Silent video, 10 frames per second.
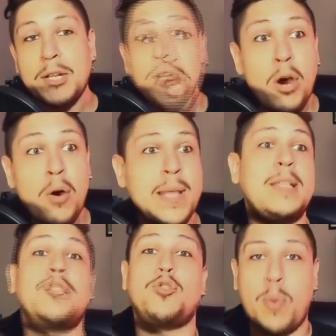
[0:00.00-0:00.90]
no, it's a
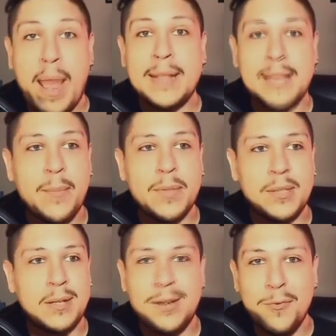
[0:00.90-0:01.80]
trans
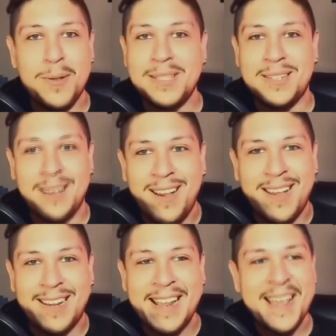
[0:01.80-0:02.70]
Amazon. No, it's not.